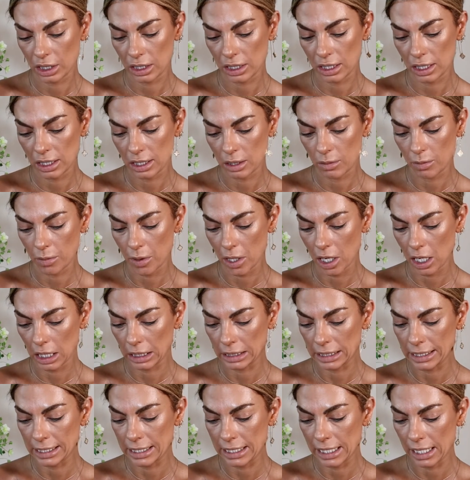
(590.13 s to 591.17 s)
This is
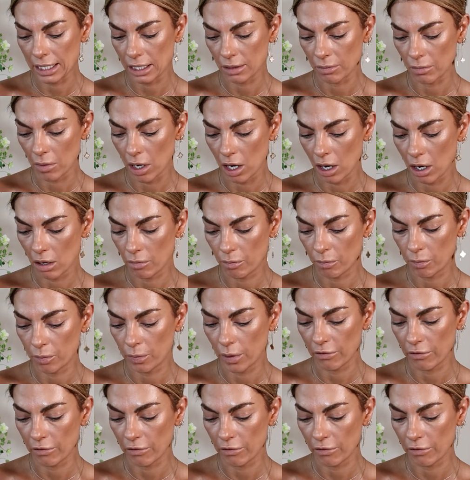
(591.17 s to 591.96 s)
by Sigma